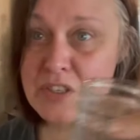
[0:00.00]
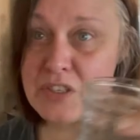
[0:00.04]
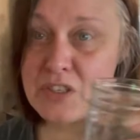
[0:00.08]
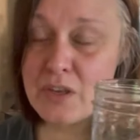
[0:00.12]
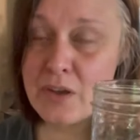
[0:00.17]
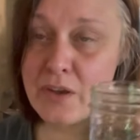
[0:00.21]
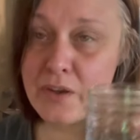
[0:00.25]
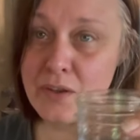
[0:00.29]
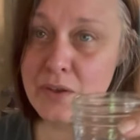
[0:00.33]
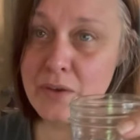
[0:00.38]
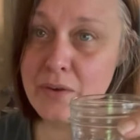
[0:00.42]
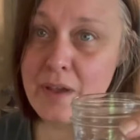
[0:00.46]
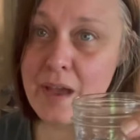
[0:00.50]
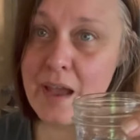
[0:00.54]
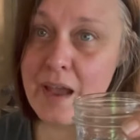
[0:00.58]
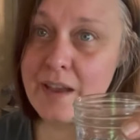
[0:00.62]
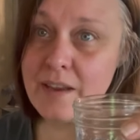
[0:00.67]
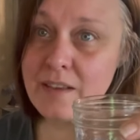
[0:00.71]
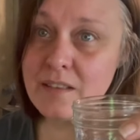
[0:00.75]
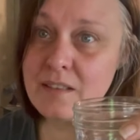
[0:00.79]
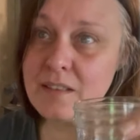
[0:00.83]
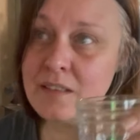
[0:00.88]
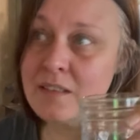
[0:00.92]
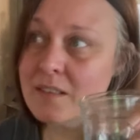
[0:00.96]
show you
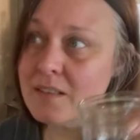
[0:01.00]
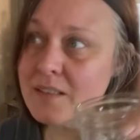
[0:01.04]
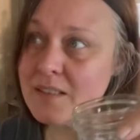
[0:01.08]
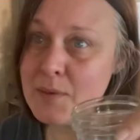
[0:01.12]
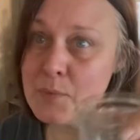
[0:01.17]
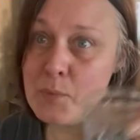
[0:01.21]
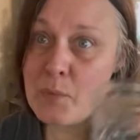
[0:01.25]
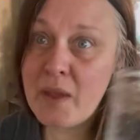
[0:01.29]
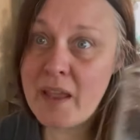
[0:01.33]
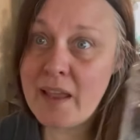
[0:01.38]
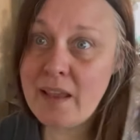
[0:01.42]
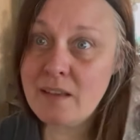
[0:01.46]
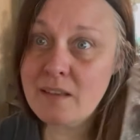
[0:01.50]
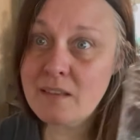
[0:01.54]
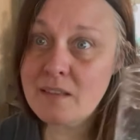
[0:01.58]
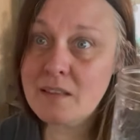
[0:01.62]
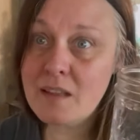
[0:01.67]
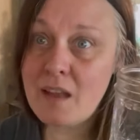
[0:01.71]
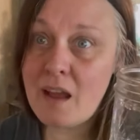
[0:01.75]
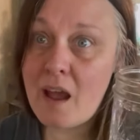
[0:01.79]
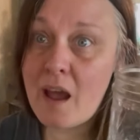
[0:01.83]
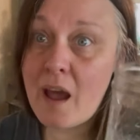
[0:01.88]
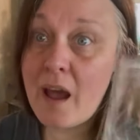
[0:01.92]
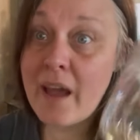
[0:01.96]
guys in some ways
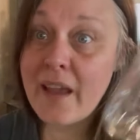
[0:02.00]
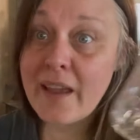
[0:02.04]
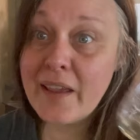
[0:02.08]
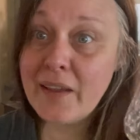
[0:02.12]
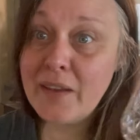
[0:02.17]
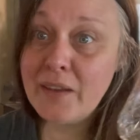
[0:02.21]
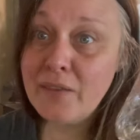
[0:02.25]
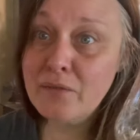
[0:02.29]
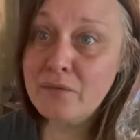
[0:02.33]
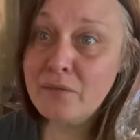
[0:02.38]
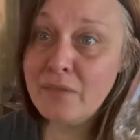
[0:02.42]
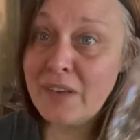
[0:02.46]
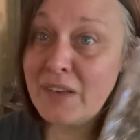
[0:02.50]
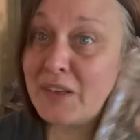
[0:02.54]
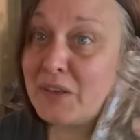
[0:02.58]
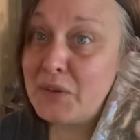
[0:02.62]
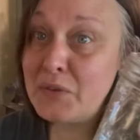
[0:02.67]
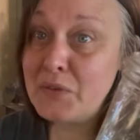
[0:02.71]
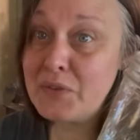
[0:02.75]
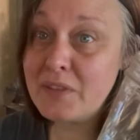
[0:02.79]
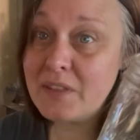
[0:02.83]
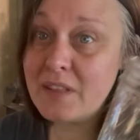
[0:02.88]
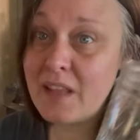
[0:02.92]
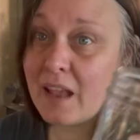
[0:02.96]
that I
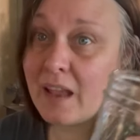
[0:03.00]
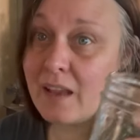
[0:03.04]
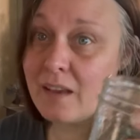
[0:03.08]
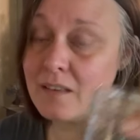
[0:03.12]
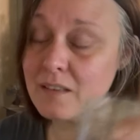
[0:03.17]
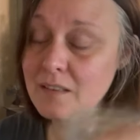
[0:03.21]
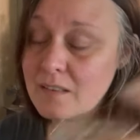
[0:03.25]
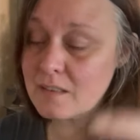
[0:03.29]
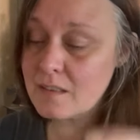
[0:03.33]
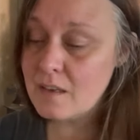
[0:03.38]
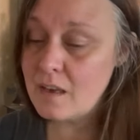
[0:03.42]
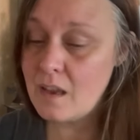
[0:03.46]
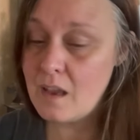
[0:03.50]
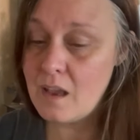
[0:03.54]
reuse things.